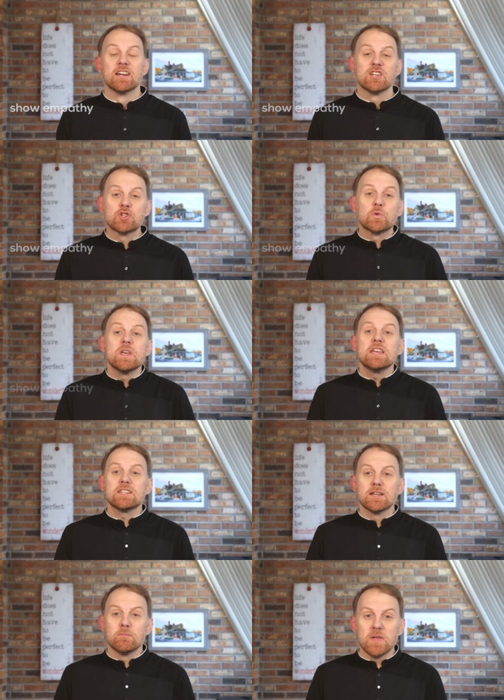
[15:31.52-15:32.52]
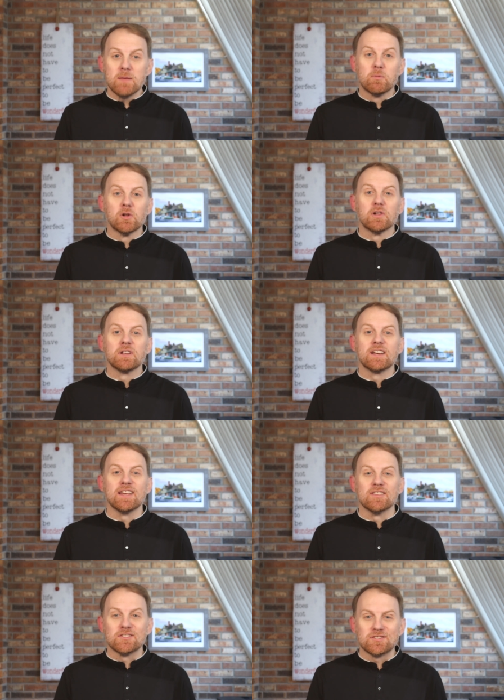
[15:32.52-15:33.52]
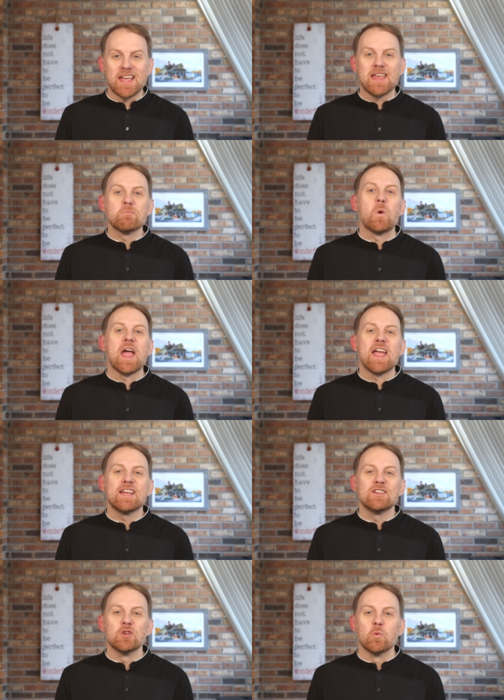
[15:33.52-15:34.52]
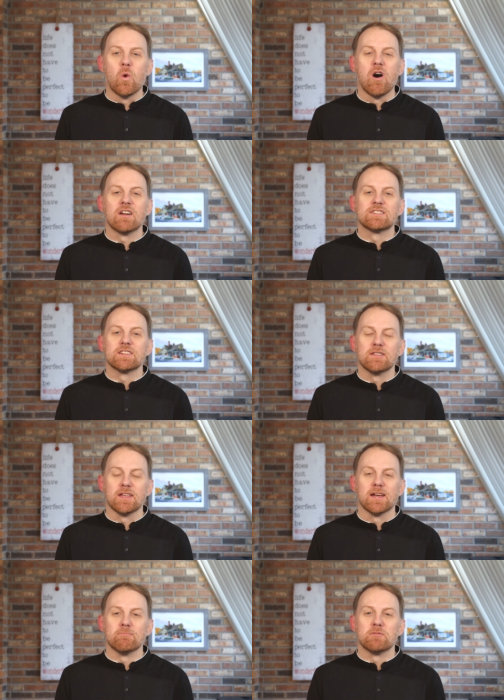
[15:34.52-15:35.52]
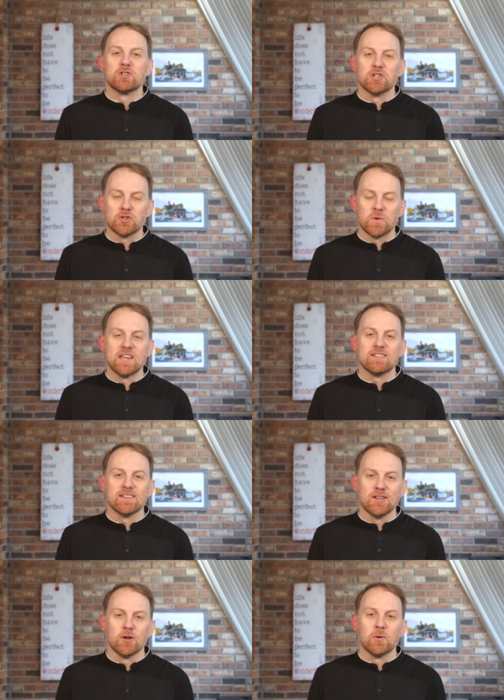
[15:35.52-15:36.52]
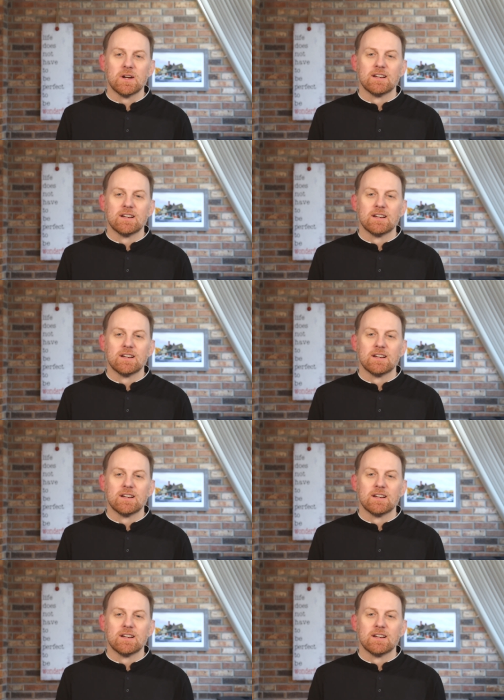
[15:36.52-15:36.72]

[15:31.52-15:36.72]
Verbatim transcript: treat people in the same way you want them to treat you